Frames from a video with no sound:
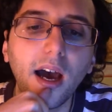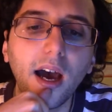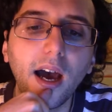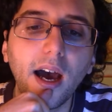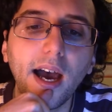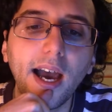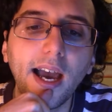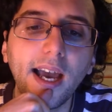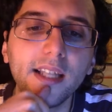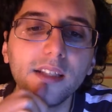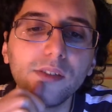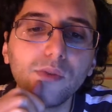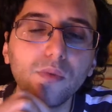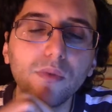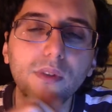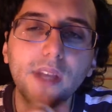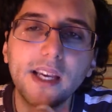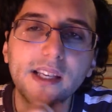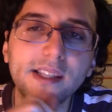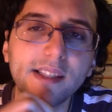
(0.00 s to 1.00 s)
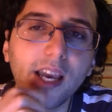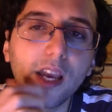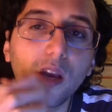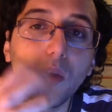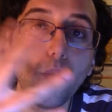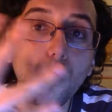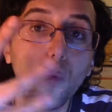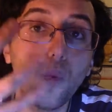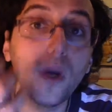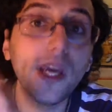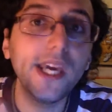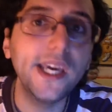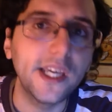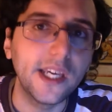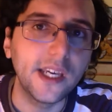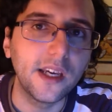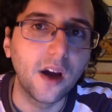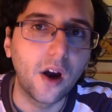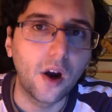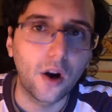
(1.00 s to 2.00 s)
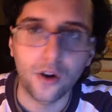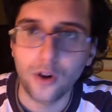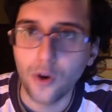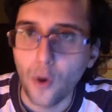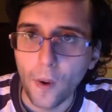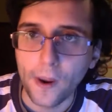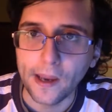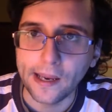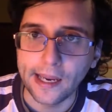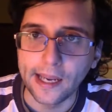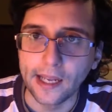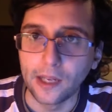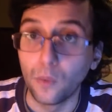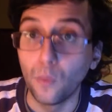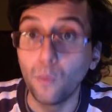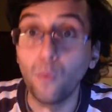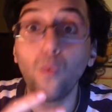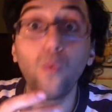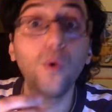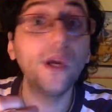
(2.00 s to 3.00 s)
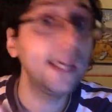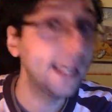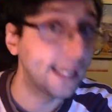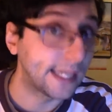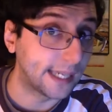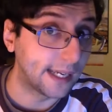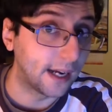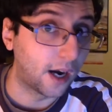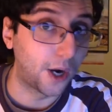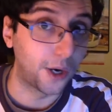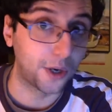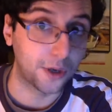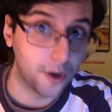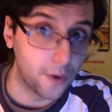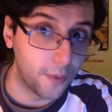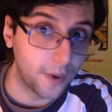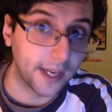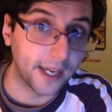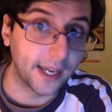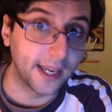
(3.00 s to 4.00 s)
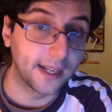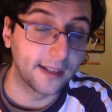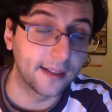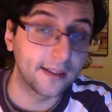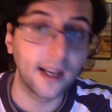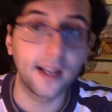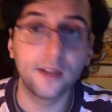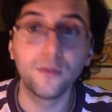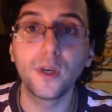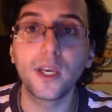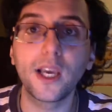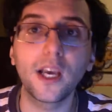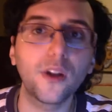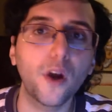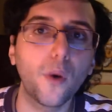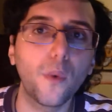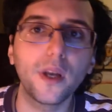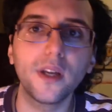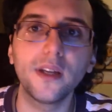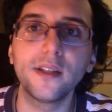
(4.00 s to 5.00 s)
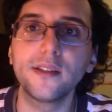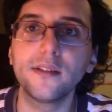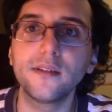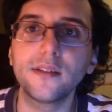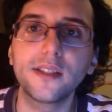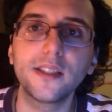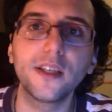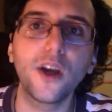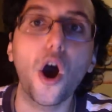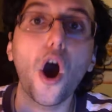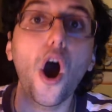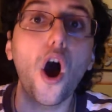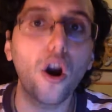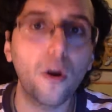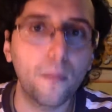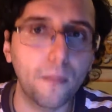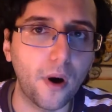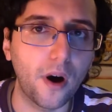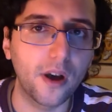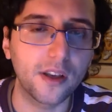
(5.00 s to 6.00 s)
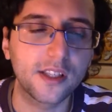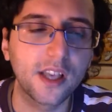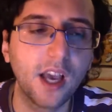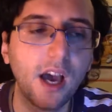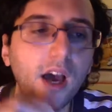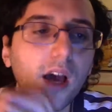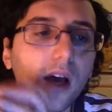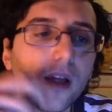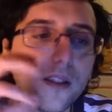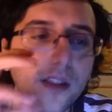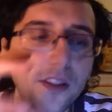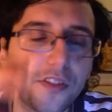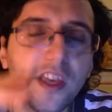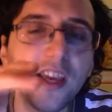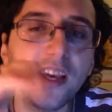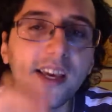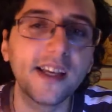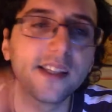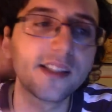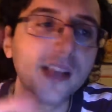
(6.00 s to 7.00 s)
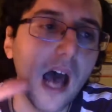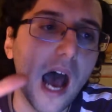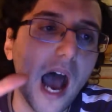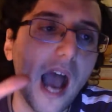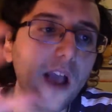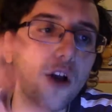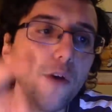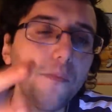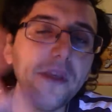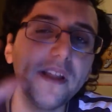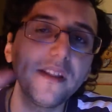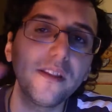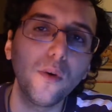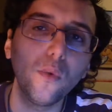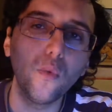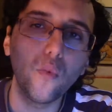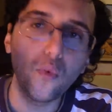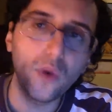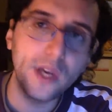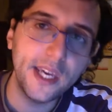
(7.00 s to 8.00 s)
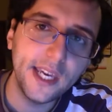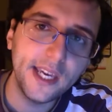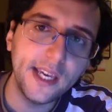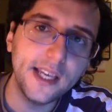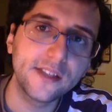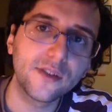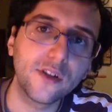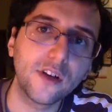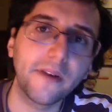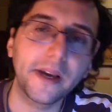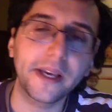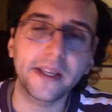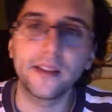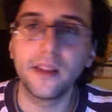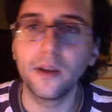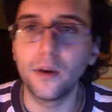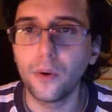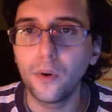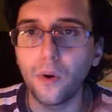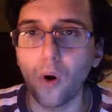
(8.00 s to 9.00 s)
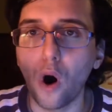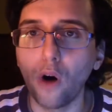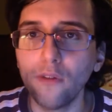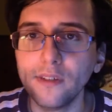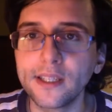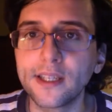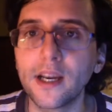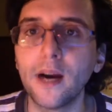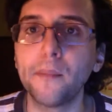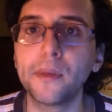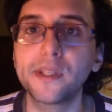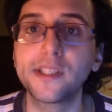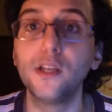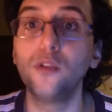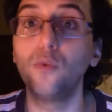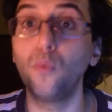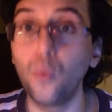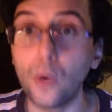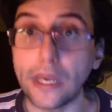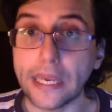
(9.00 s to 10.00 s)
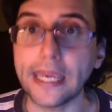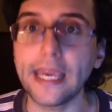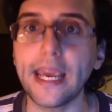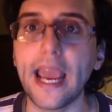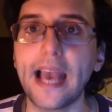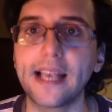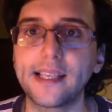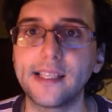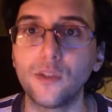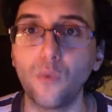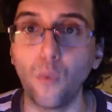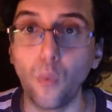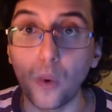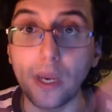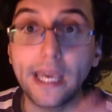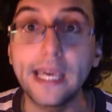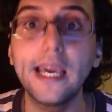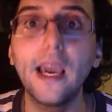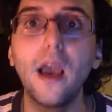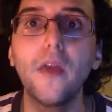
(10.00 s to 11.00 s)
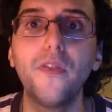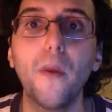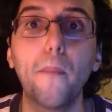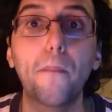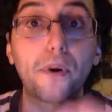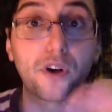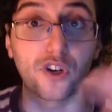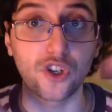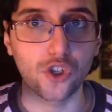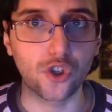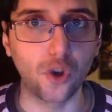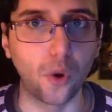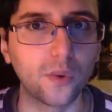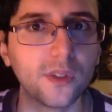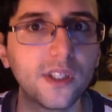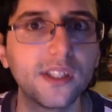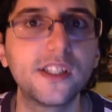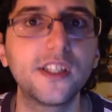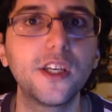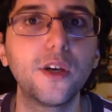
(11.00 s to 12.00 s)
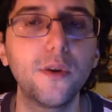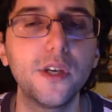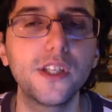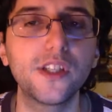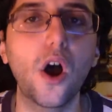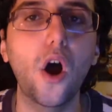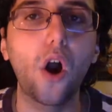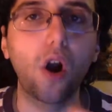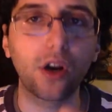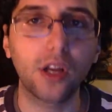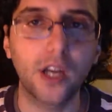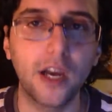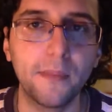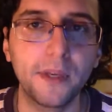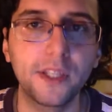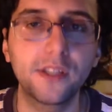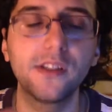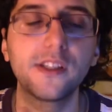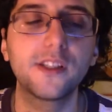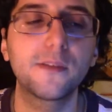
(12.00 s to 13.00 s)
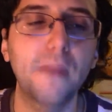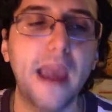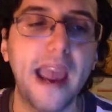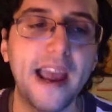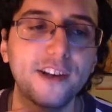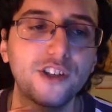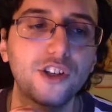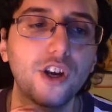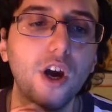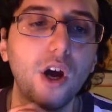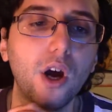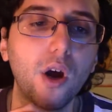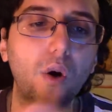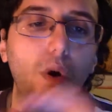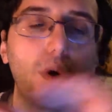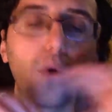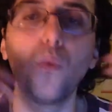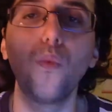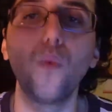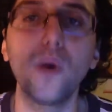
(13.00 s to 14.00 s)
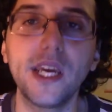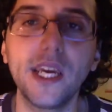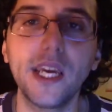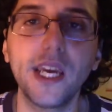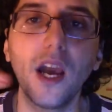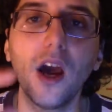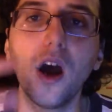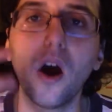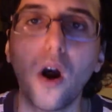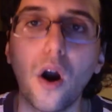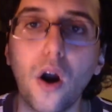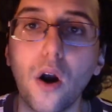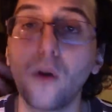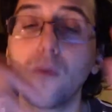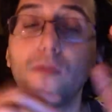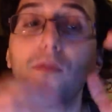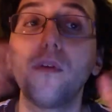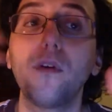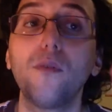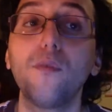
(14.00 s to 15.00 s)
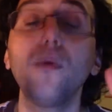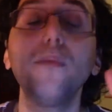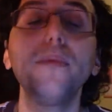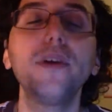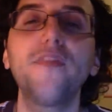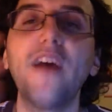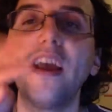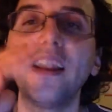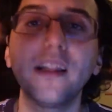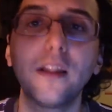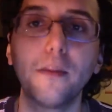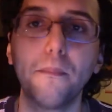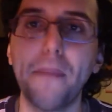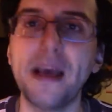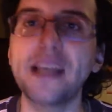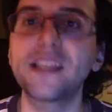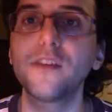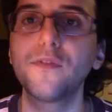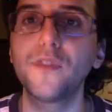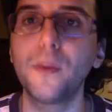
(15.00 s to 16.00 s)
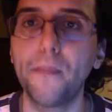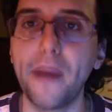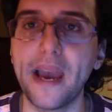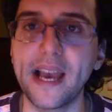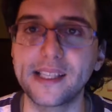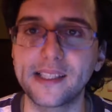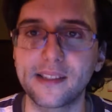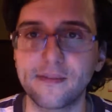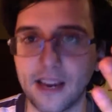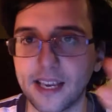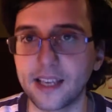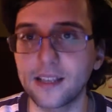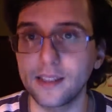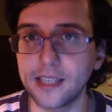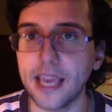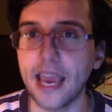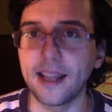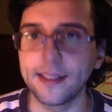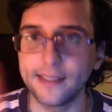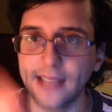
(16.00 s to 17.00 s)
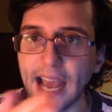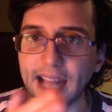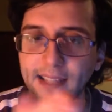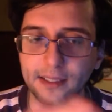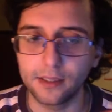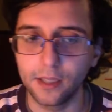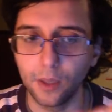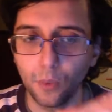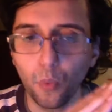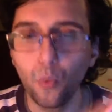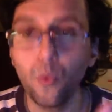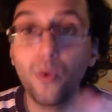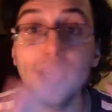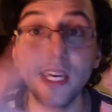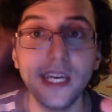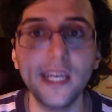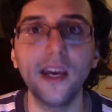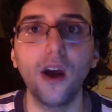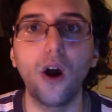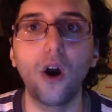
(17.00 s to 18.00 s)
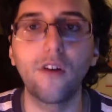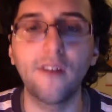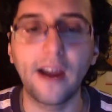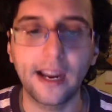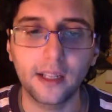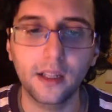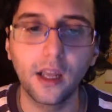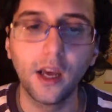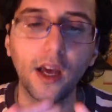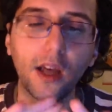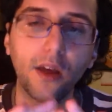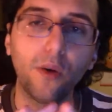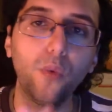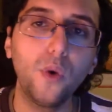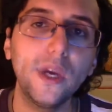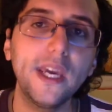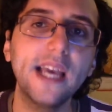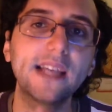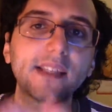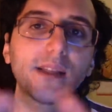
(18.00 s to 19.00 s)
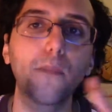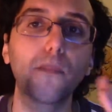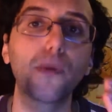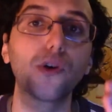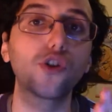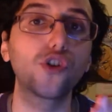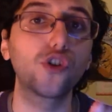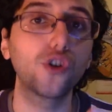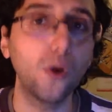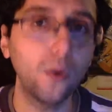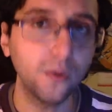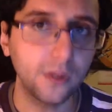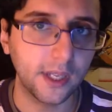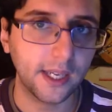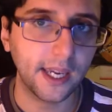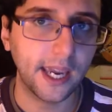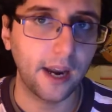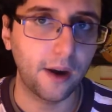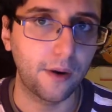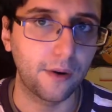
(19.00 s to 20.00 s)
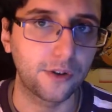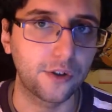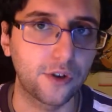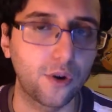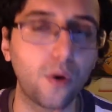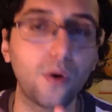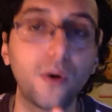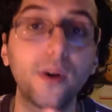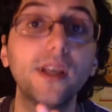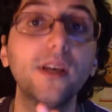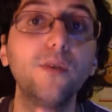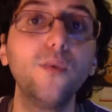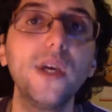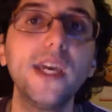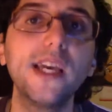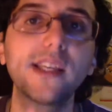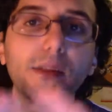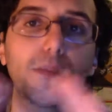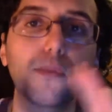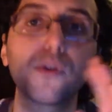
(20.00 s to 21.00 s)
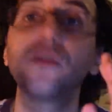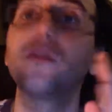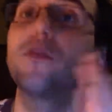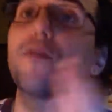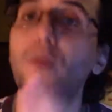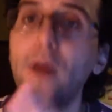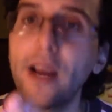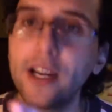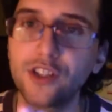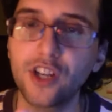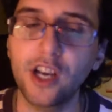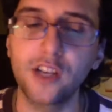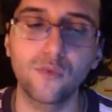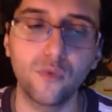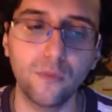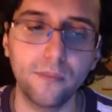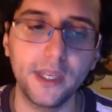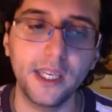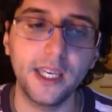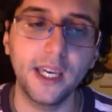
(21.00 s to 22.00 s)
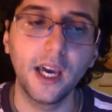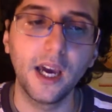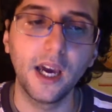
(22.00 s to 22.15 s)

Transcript: And they say, we are going in, and we cannot wait until see our boss. The thing is, I hope that the we is not like the all-encompassing we, as in we, the Persona series are coming to Smash, or we'll be finding the best of the best, like, yeah, that. The we are like, we as a Persona character, or we as a Persona franchise will be